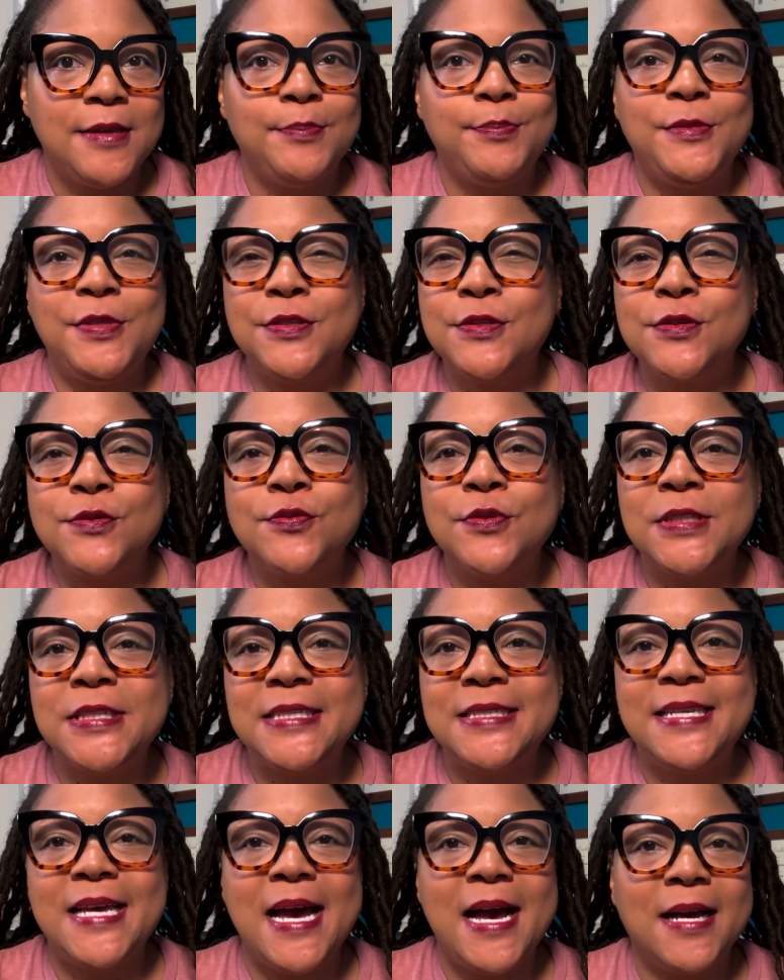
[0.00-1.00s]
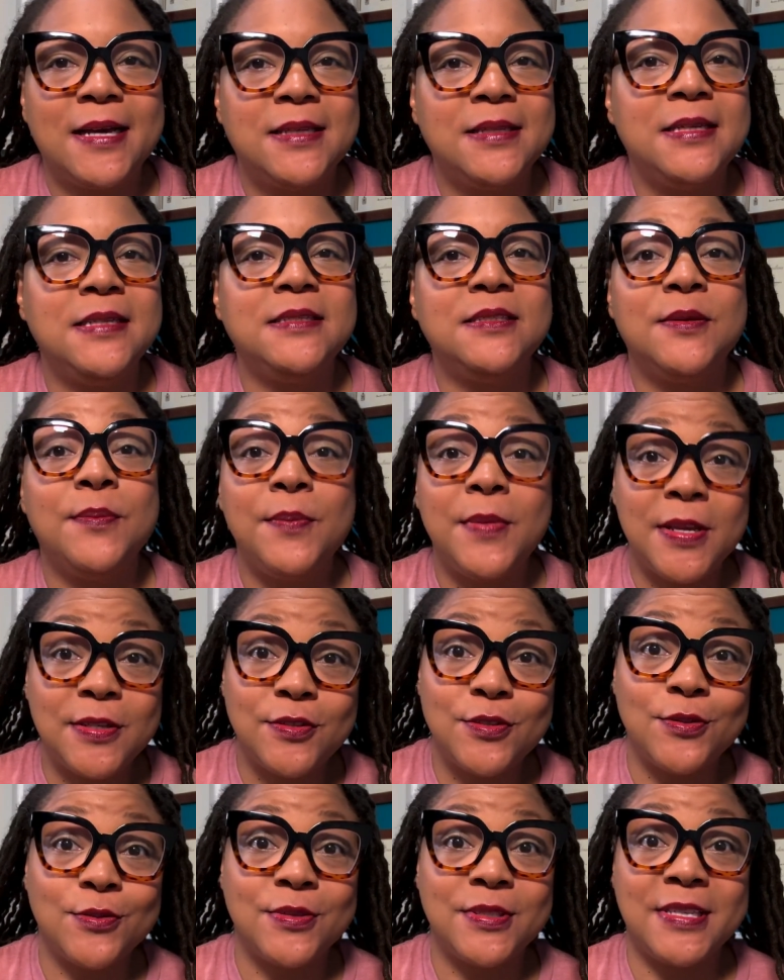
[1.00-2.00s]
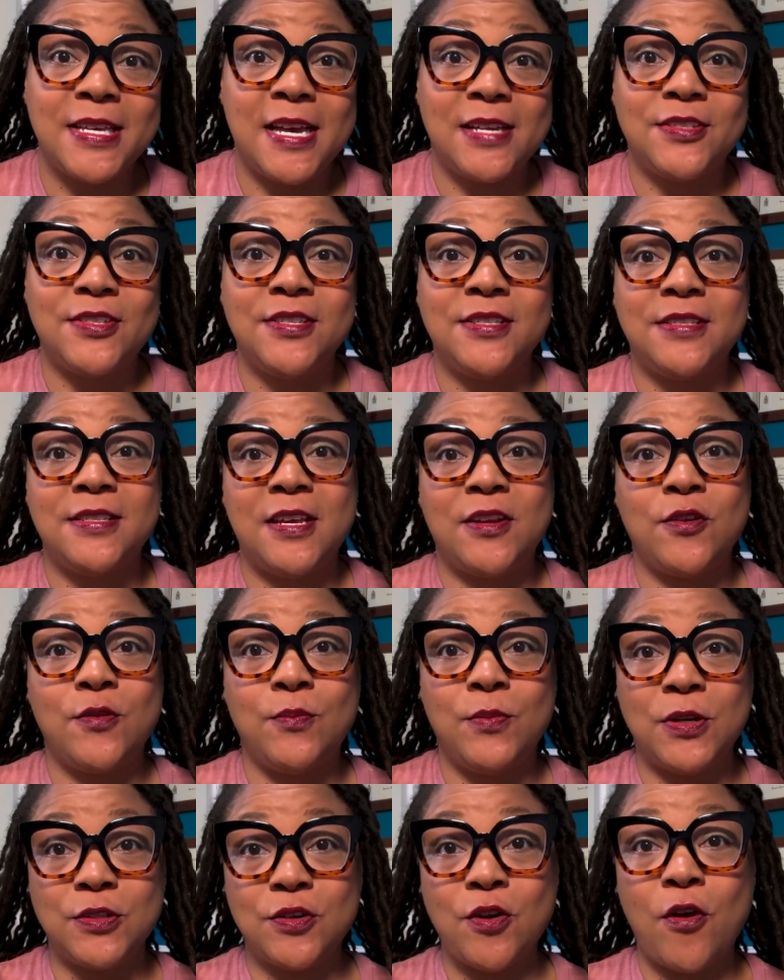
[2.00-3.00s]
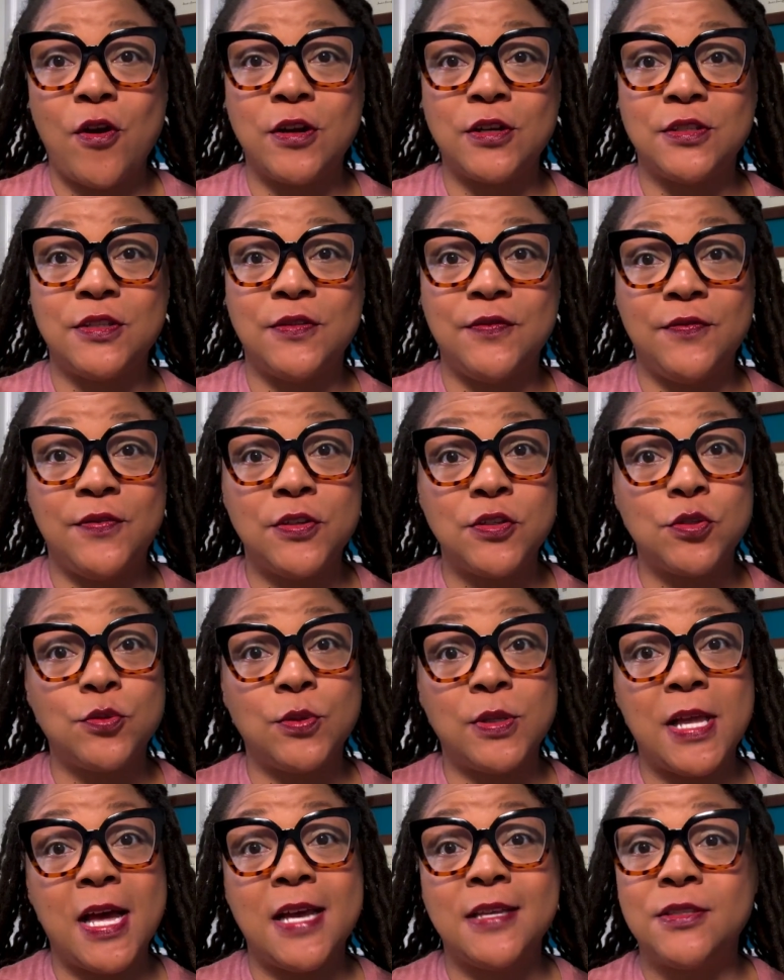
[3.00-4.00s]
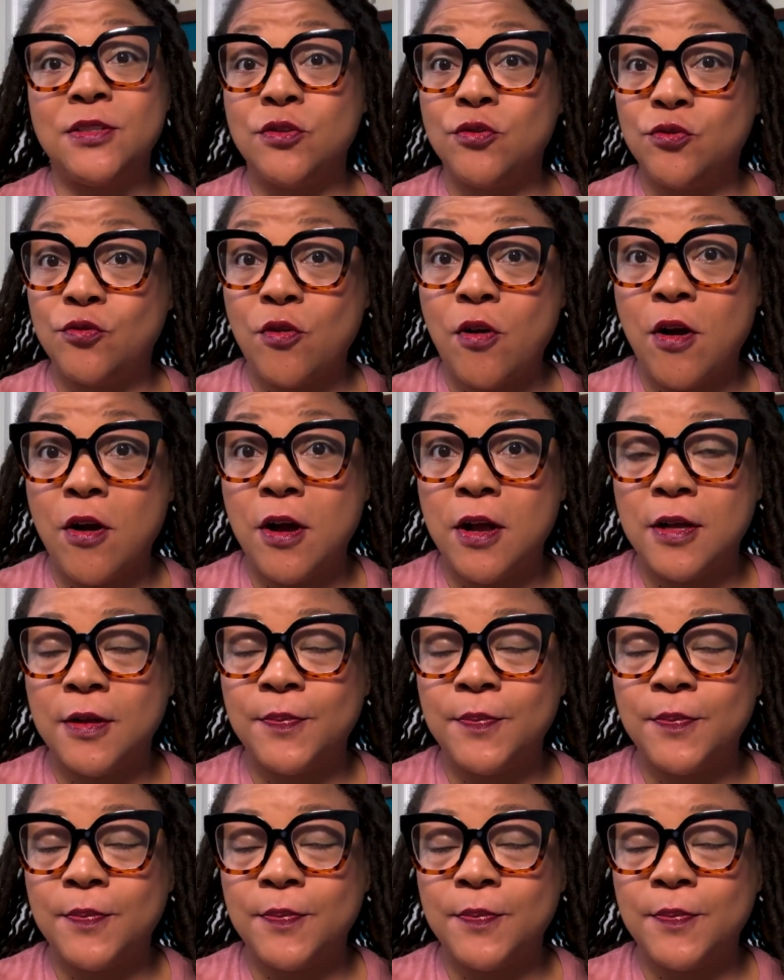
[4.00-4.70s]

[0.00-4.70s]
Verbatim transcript: This is really tackling dimensional sketches that are much harder to visualize and draw.